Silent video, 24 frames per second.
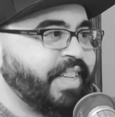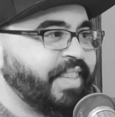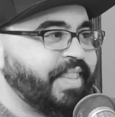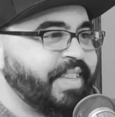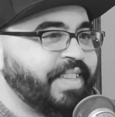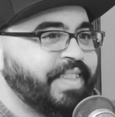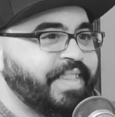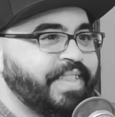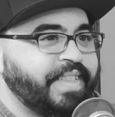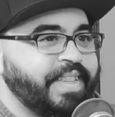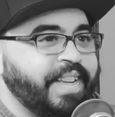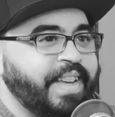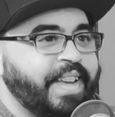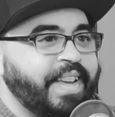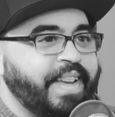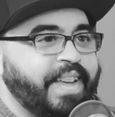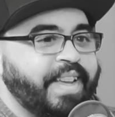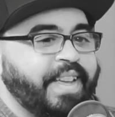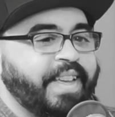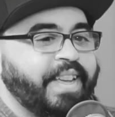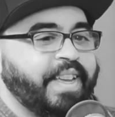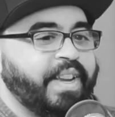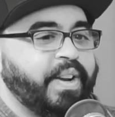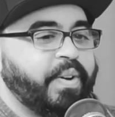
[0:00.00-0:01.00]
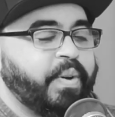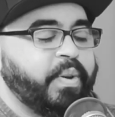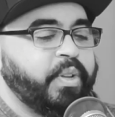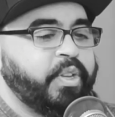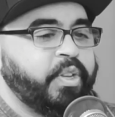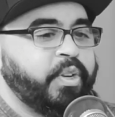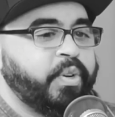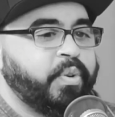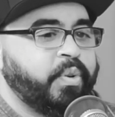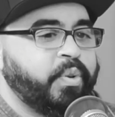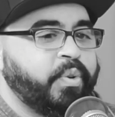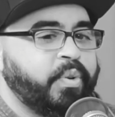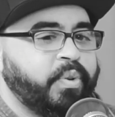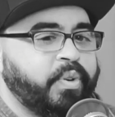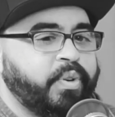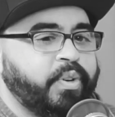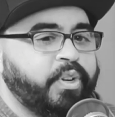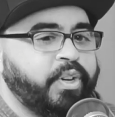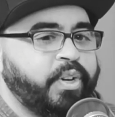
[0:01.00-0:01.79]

This, you know, you're,